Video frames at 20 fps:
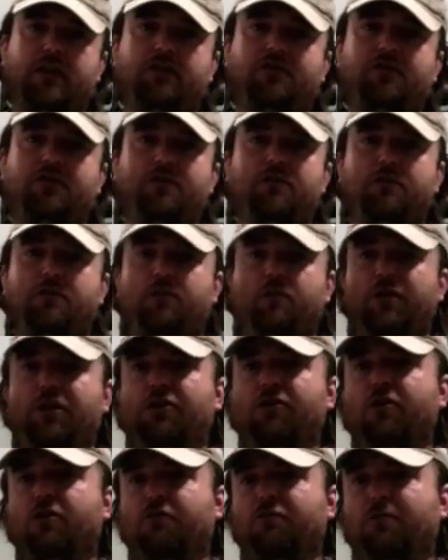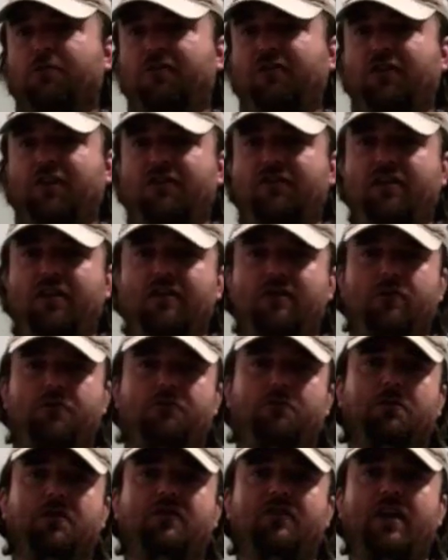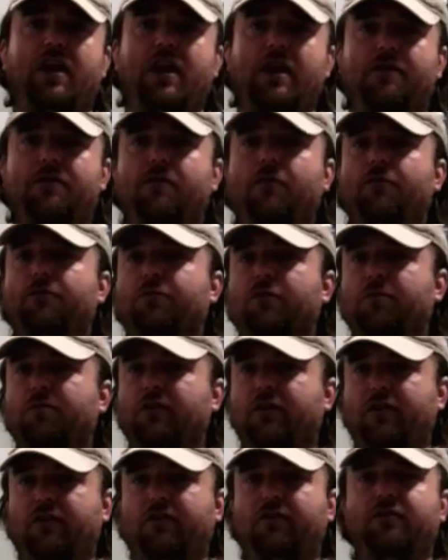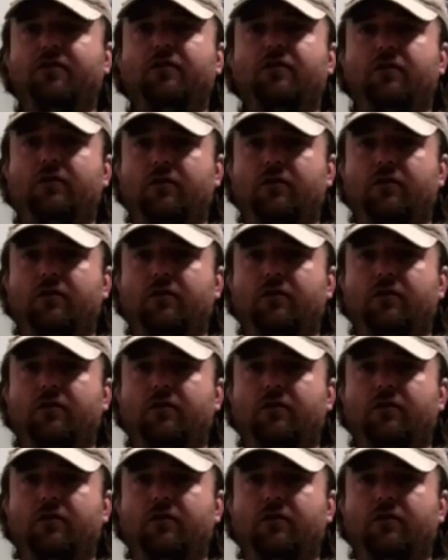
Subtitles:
So when you go from 16th note triplets to eighth note triplets,